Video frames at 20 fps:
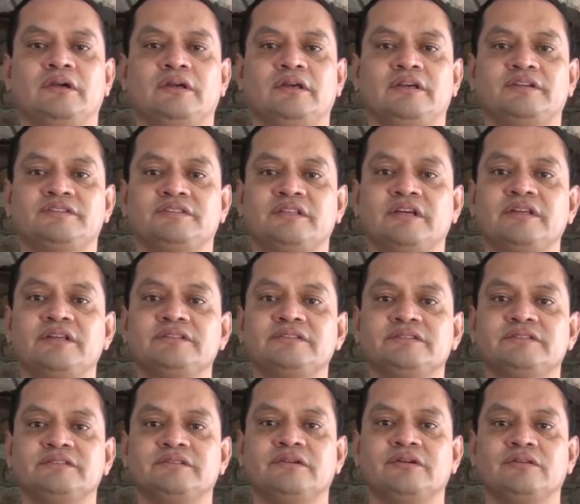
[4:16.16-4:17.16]

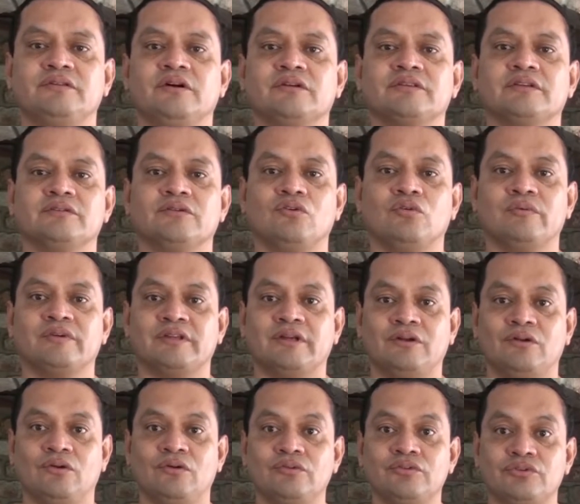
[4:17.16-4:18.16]
Studies conducted over the
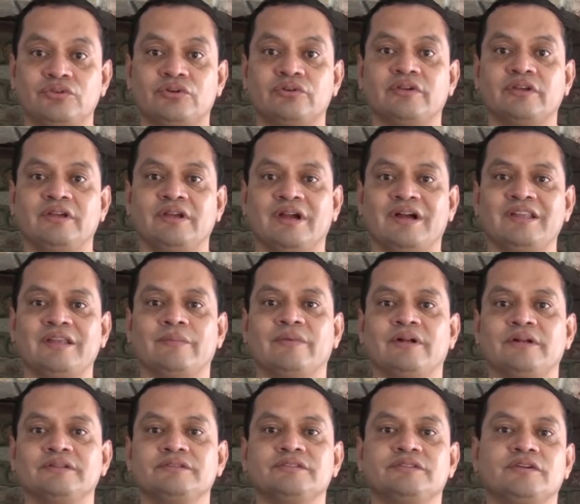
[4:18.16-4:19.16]
long term in
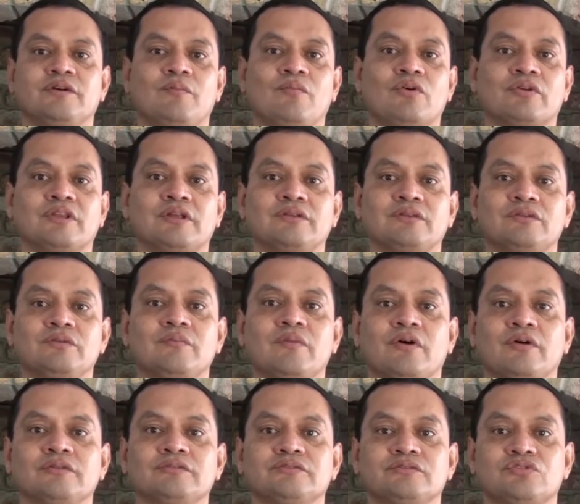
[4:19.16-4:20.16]
animals, more than 2
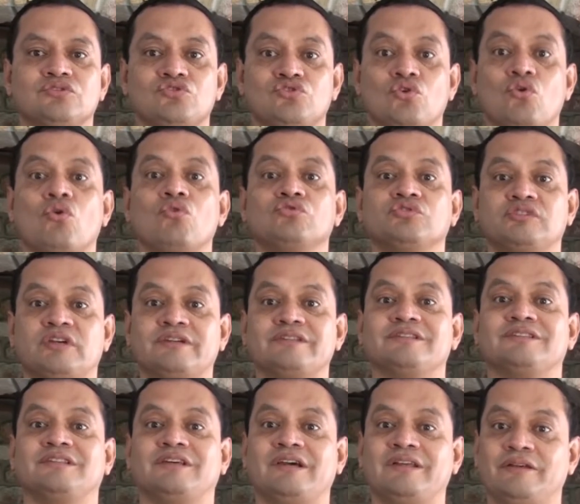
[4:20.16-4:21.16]
months, show some
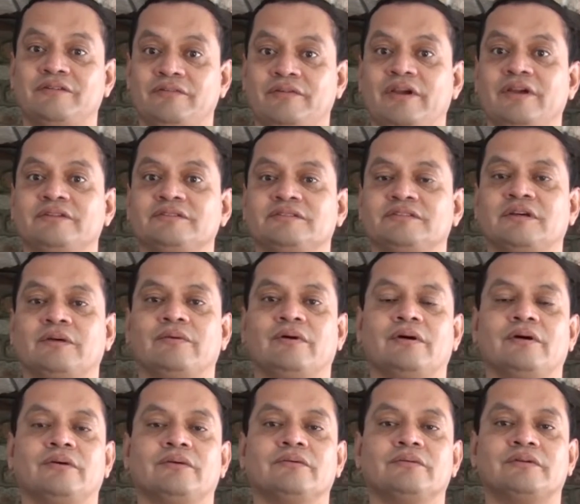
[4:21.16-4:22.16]
side effects
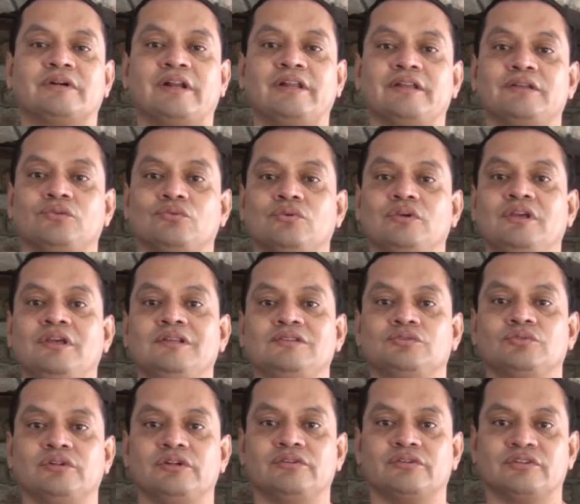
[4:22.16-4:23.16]
about related to
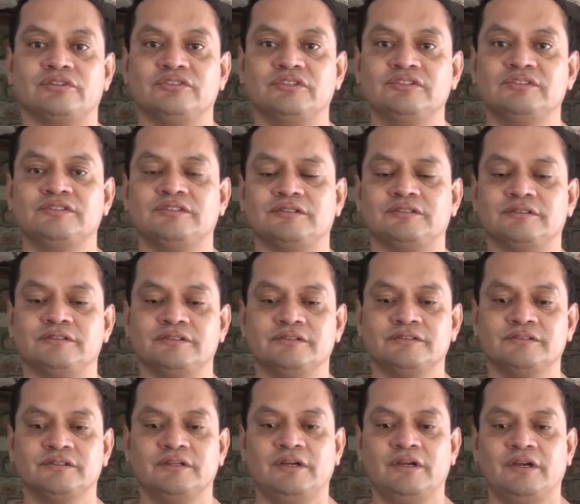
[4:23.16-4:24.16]
insulin
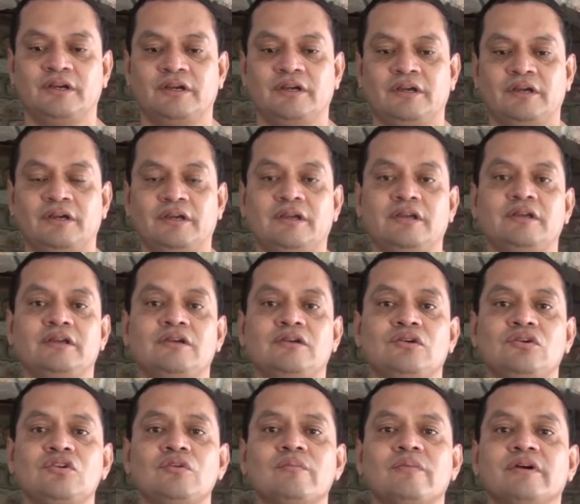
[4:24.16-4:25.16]
resistance. In
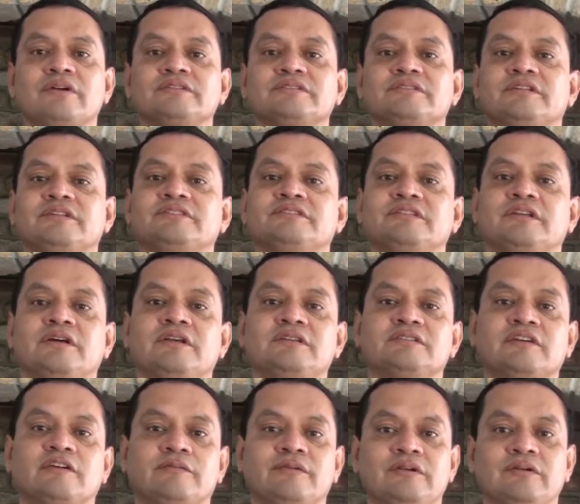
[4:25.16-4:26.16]
humans, the
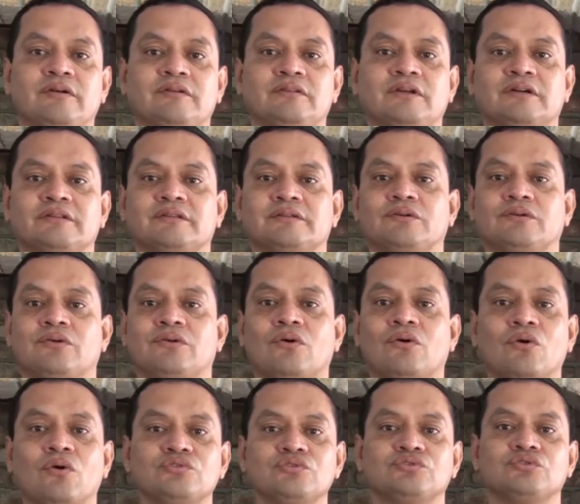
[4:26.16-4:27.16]
studies have been conducted
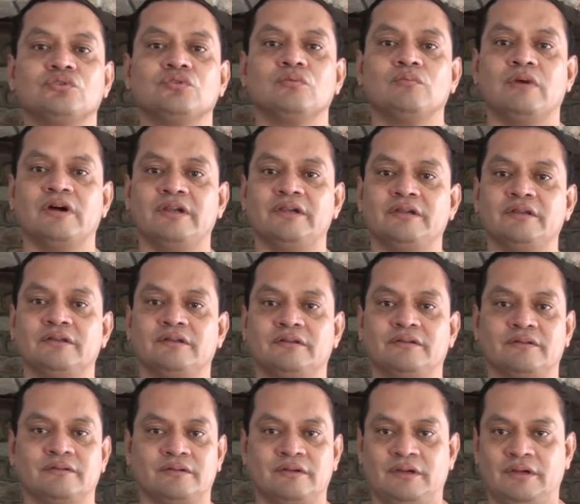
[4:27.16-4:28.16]
also by
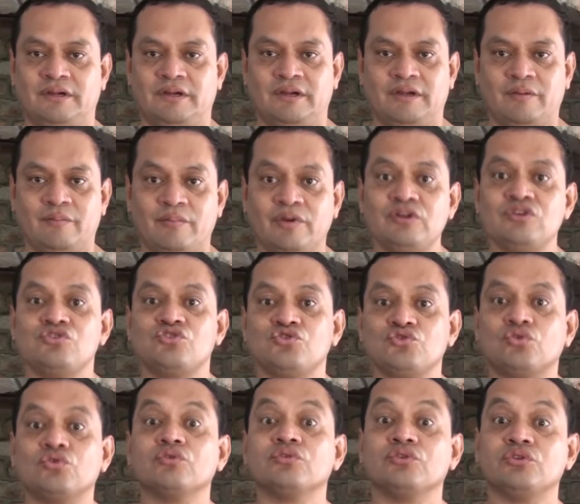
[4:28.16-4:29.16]
very
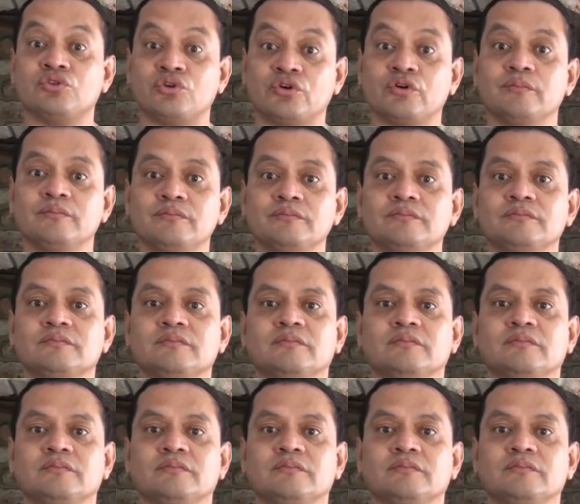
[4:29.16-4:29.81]
short term.